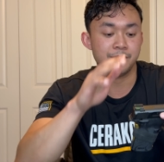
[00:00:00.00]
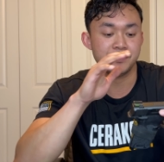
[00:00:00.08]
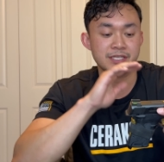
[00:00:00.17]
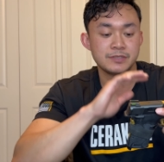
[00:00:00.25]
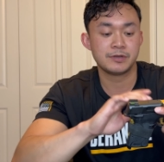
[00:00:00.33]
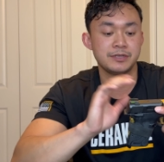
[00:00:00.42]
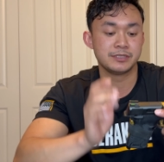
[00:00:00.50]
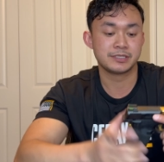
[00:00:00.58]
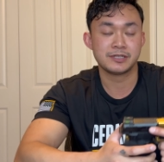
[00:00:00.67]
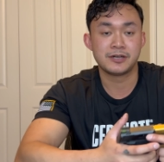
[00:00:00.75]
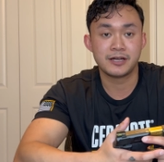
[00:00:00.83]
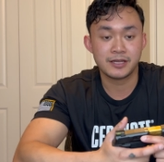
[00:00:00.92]
This one does
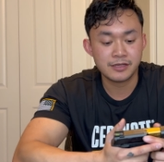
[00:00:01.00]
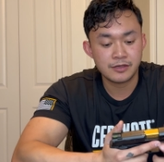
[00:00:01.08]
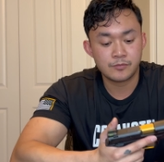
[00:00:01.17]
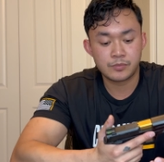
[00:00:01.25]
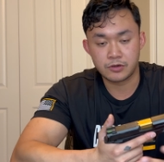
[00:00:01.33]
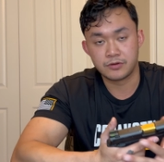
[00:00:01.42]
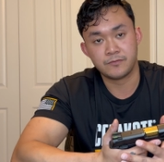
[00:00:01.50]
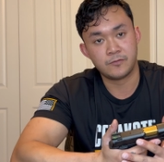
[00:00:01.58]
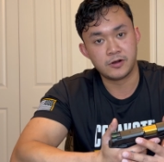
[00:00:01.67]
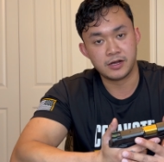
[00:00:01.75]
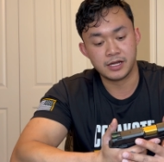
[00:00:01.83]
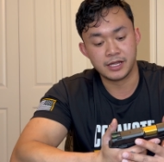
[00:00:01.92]
not. Part of
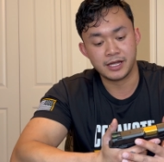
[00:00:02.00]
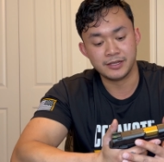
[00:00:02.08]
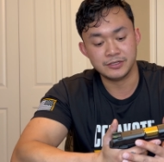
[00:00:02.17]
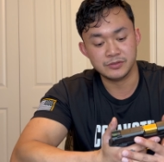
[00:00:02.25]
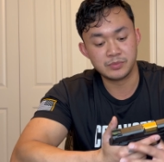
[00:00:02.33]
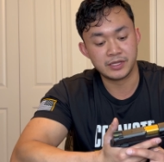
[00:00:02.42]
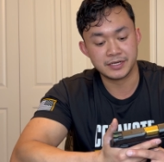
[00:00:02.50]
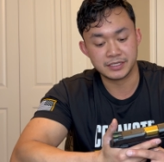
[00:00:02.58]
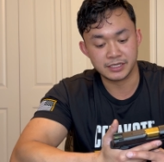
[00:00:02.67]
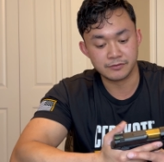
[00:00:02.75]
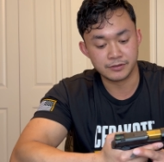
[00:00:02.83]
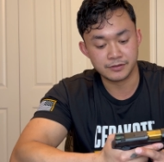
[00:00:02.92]
why I do plan to
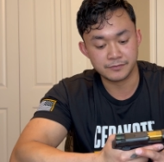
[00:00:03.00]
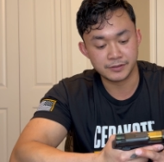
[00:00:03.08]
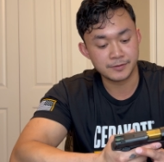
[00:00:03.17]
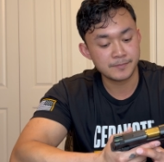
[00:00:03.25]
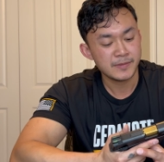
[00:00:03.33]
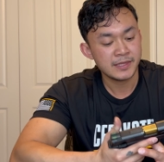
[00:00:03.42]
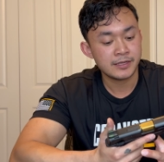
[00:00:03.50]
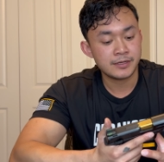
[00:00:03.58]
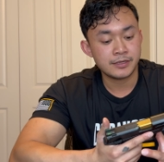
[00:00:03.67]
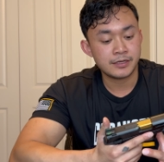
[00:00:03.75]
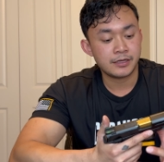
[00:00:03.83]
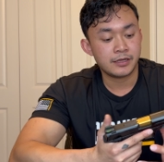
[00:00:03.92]
get rid of it.
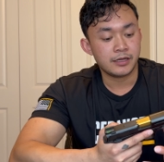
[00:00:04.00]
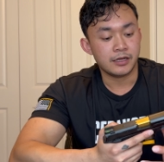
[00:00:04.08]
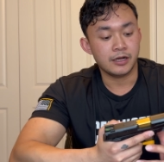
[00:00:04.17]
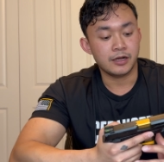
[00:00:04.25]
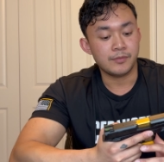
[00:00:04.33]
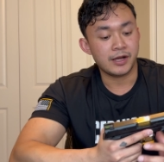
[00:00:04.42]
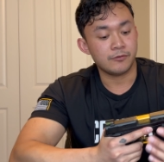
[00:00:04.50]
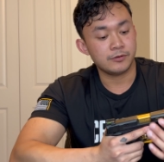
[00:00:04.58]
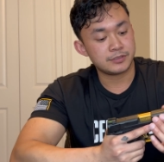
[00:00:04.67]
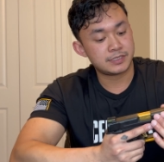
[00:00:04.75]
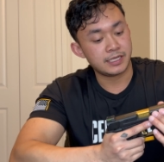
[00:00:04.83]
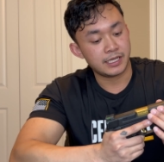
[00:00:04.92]
I will
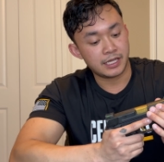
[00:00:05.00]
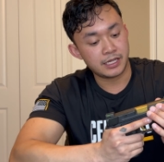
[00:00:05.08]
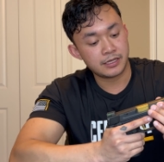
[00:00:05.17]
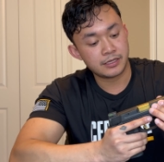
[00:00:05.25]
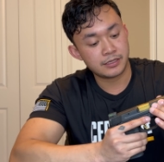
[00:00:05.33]
say,